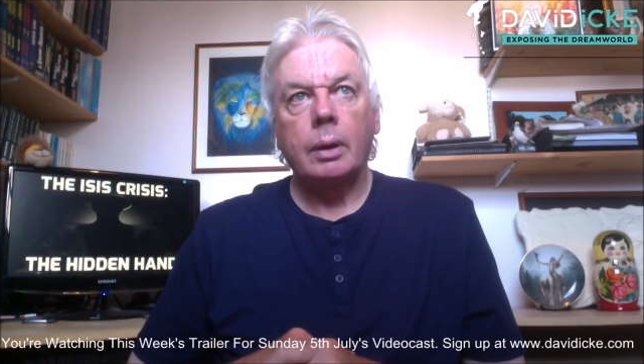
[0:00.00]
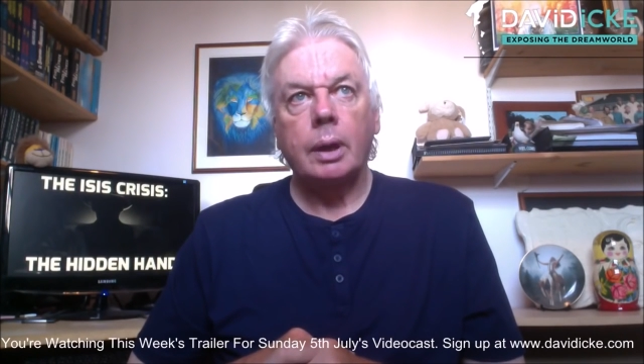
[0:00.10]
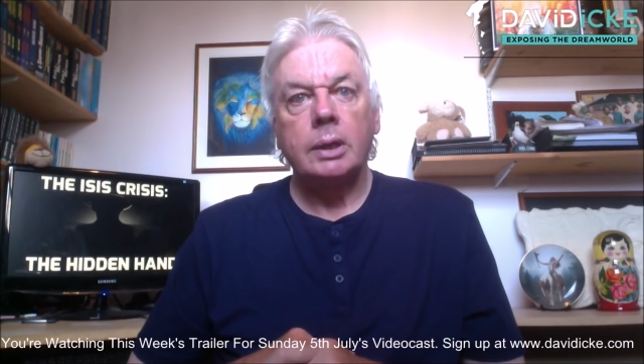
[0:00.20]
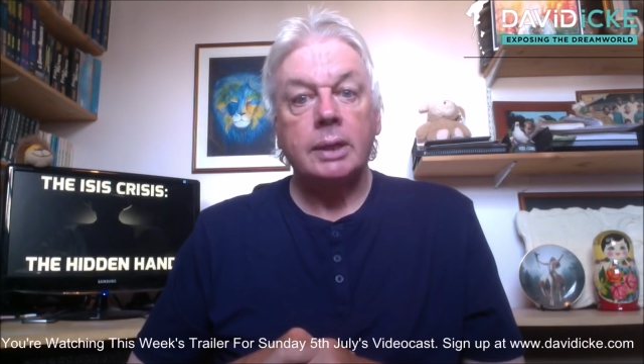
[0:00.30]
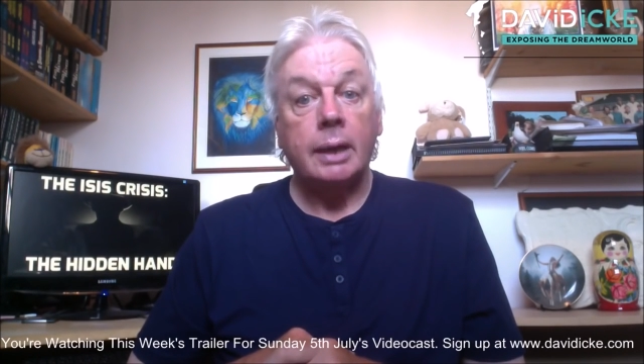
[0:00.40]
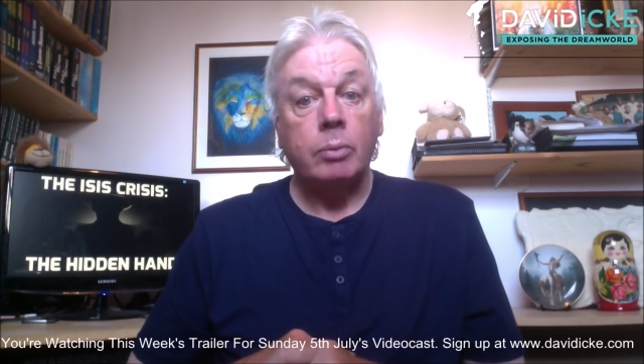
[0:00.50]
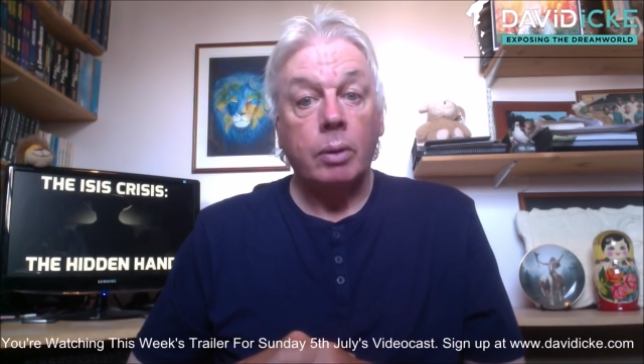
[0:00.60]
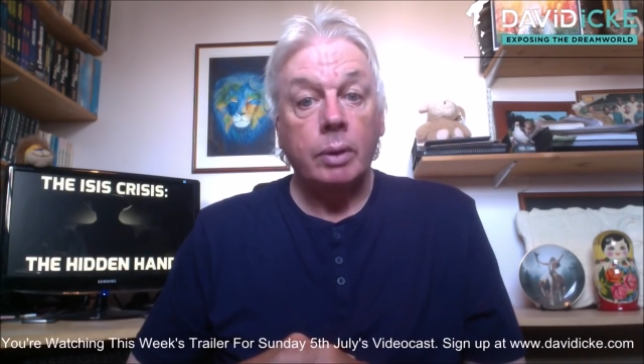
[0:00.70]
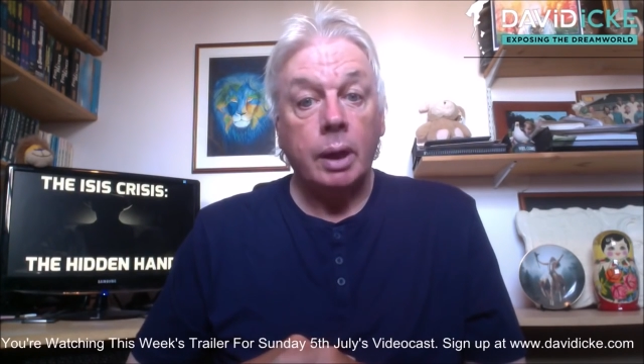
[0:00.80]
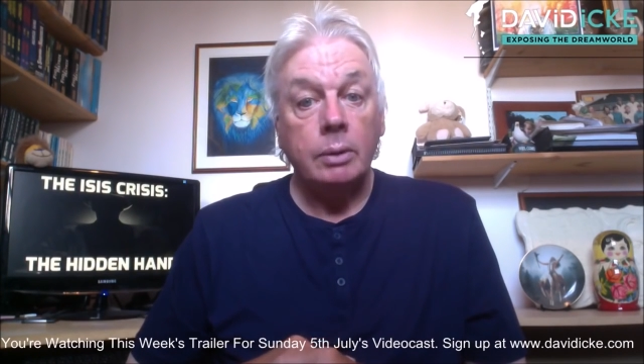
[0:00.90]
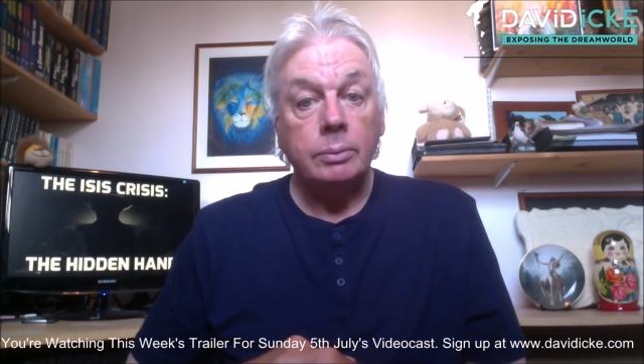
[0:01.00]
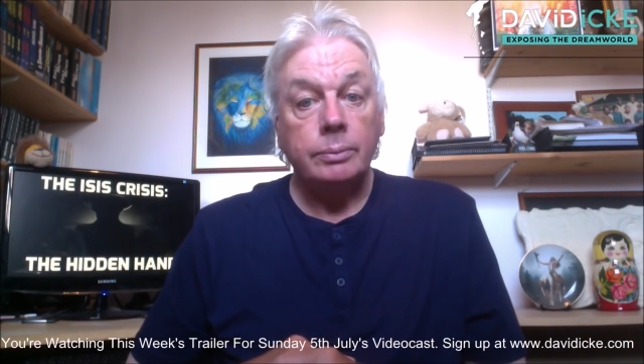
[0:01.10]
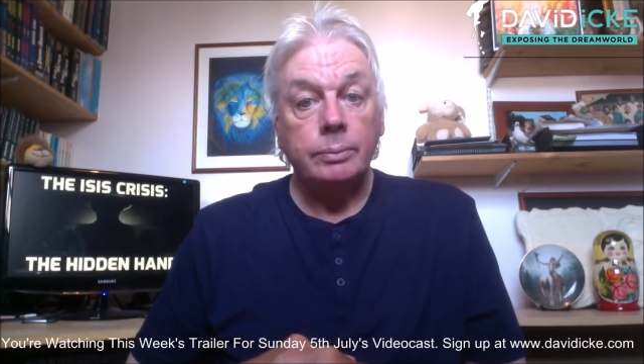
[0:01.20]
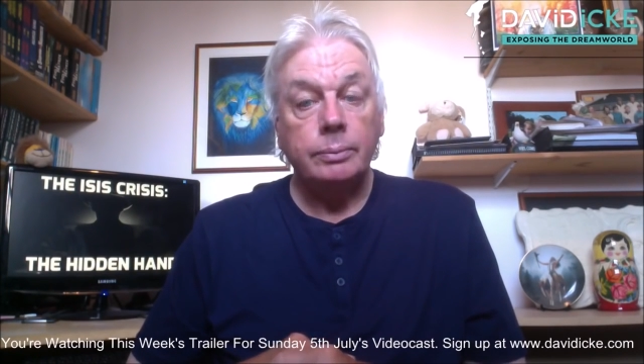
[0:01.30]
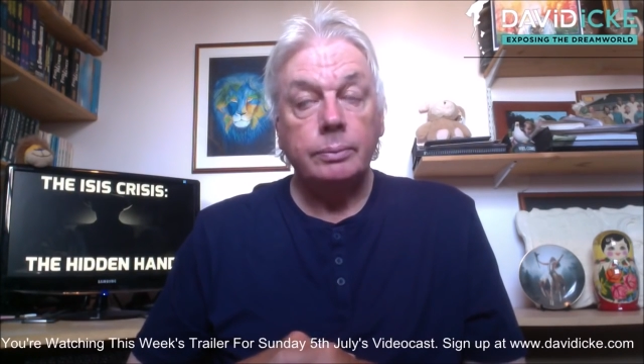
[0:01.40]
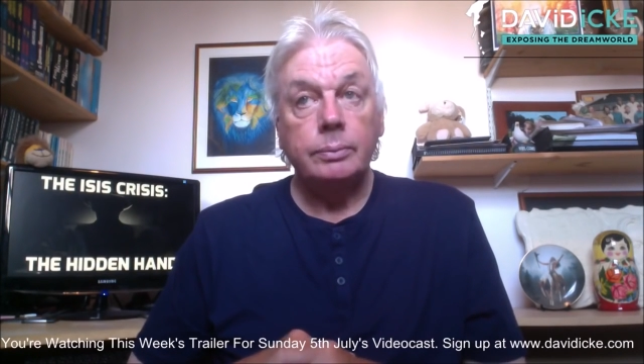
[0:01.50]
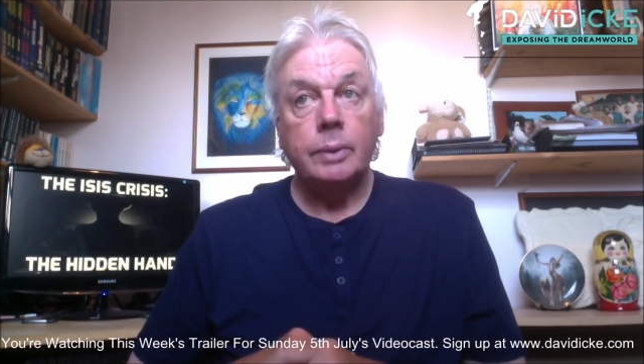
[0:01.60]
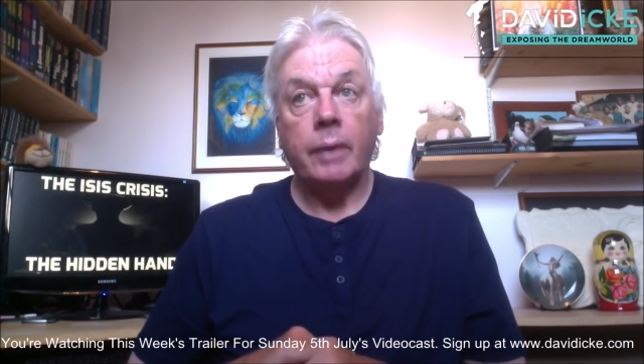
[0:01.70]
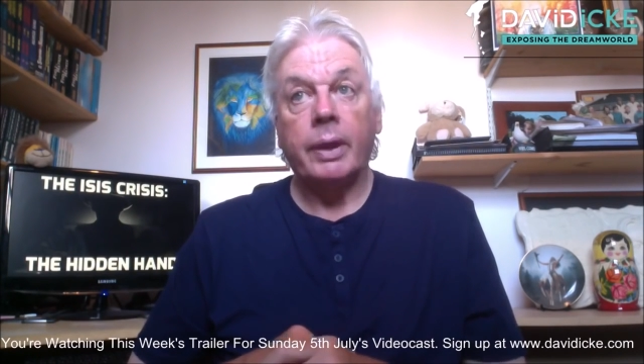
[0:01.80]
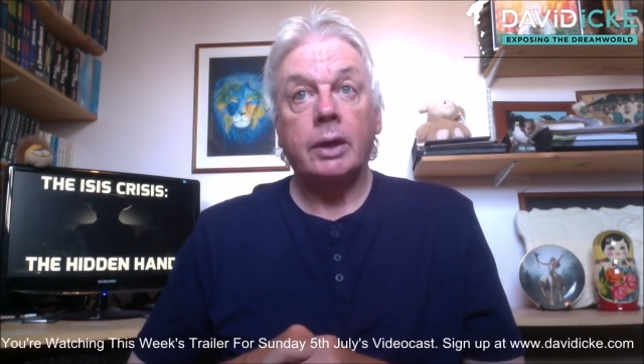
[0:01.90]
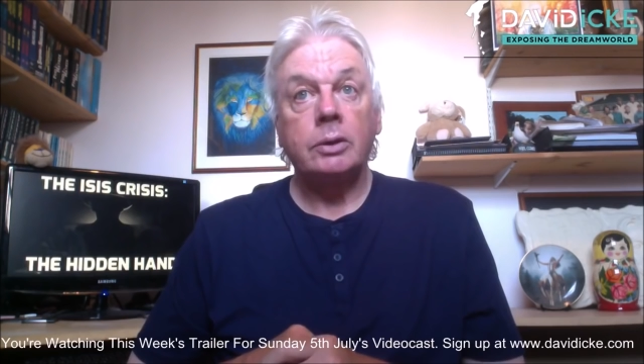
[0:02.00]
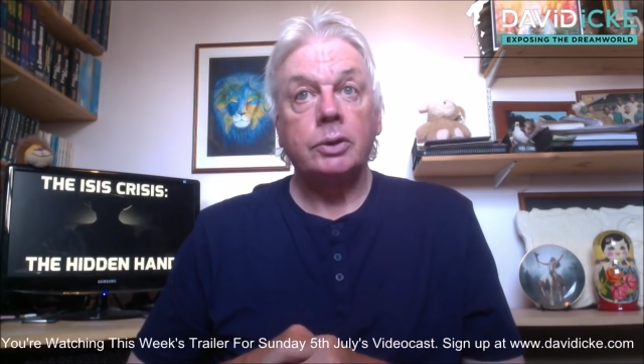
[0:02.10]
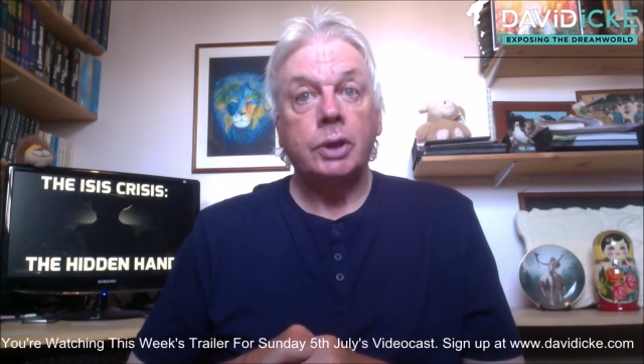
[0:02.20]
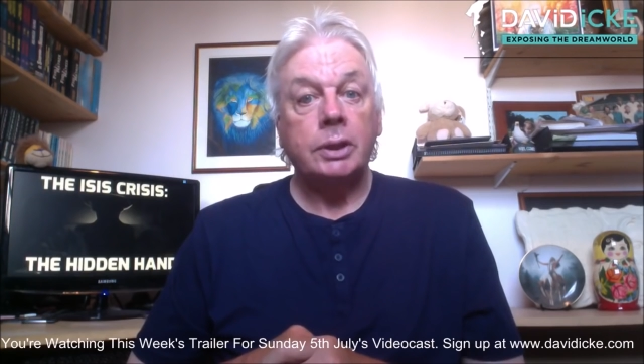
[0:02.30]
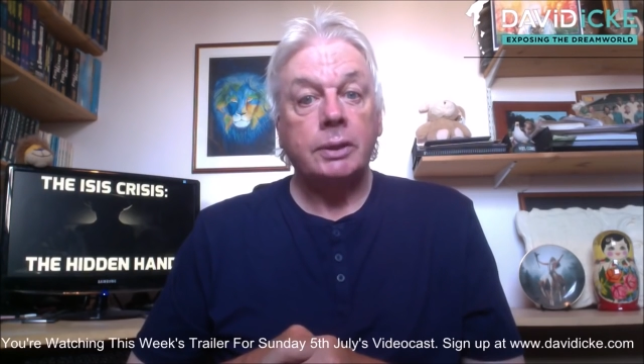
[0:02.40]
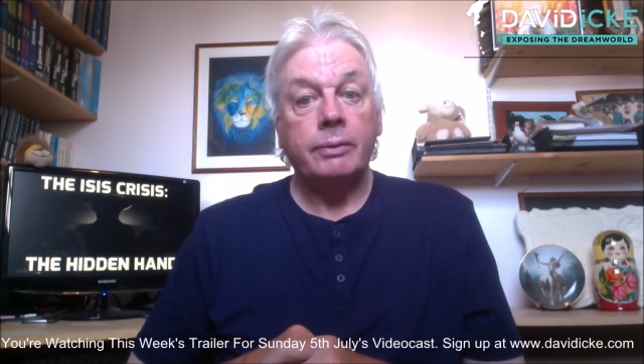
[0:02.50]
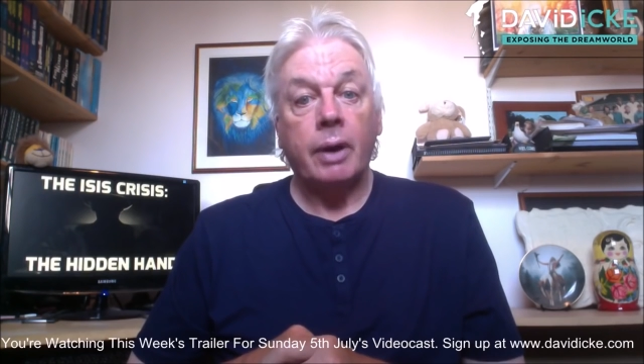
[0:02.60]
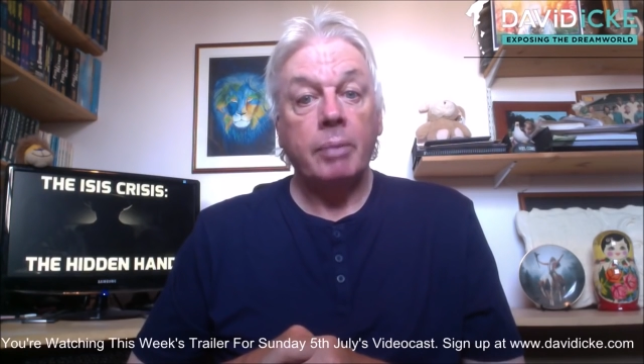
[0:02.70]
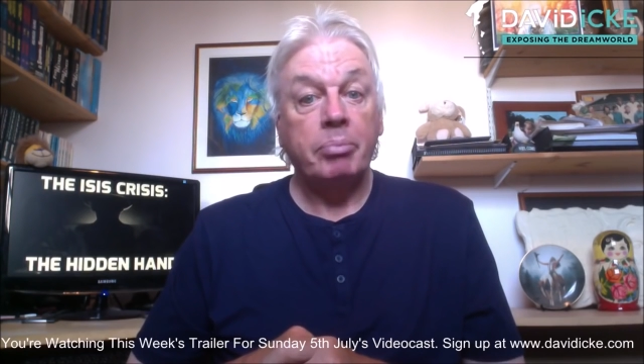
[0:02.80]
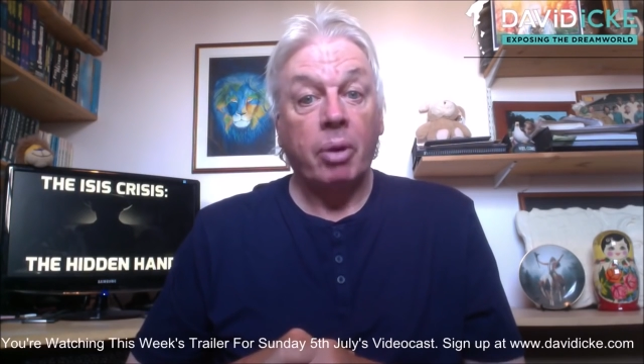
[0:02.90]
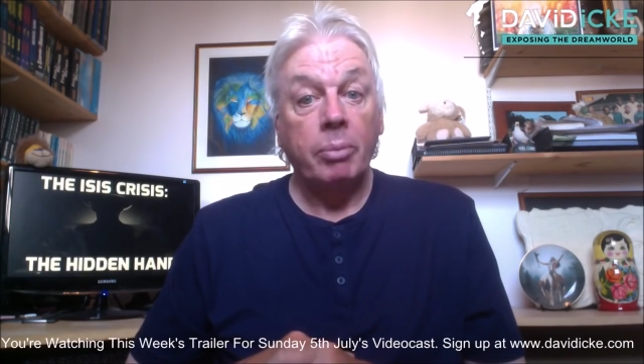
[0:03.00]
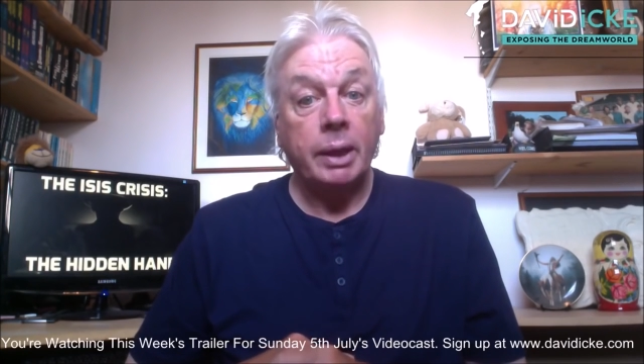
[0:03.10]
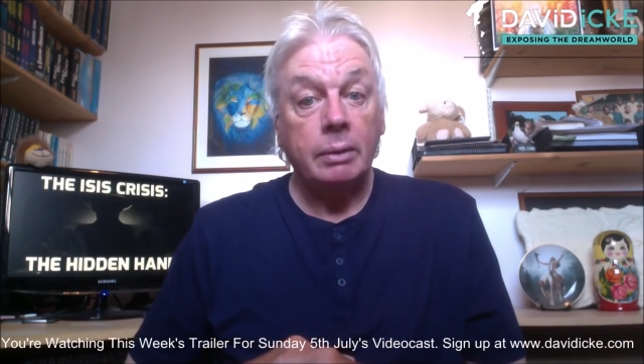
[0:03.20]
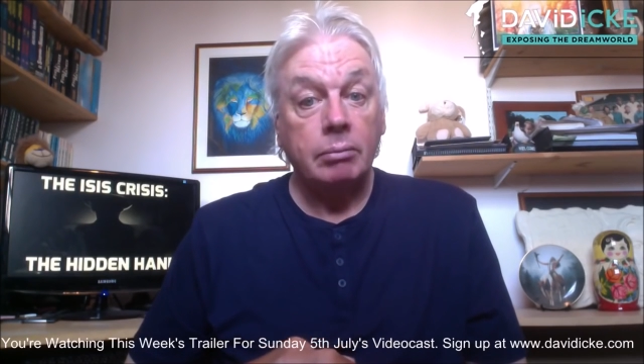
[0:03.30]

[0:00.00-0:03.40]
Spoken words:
Assad won't go, and they couldn't justify bombing